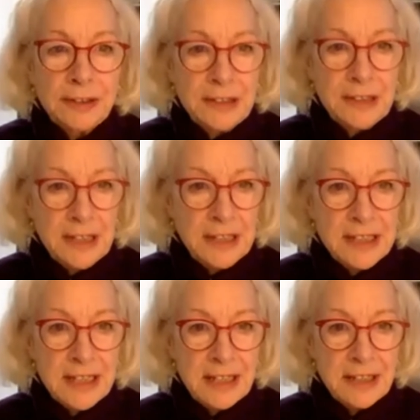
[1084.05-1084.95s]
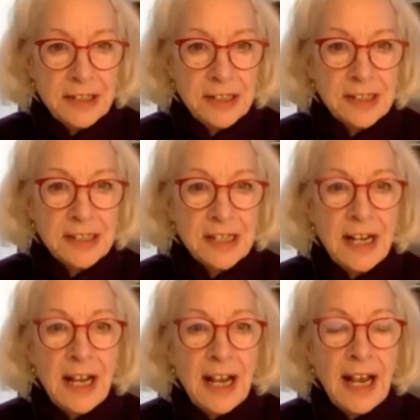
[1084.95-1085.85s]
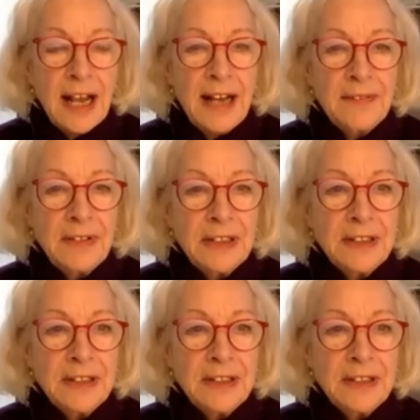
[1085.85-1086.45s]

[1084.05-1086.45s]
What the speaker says: yin intelligence and having